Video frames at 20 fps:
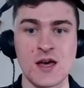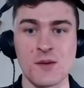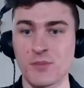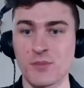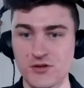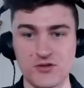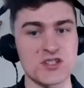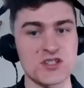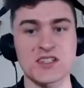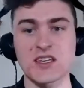
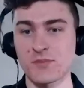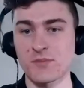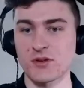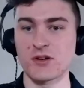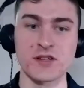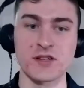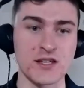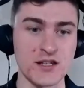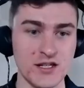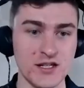but he just kept
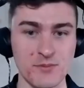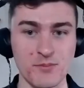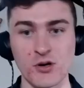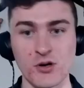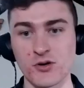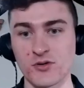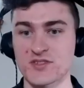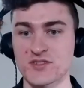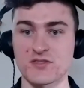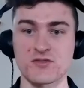on hitting a
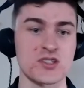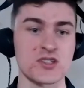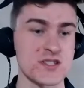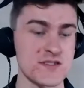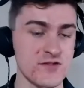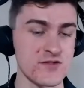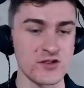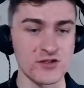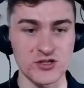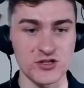post or
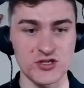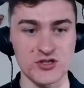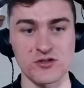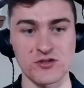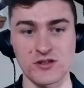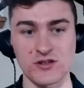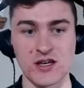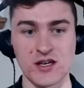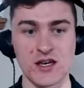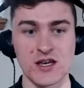just falling
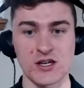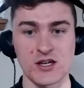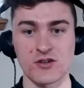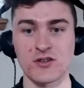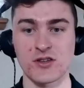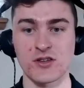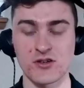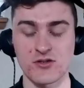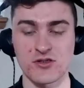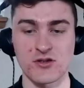short here and there.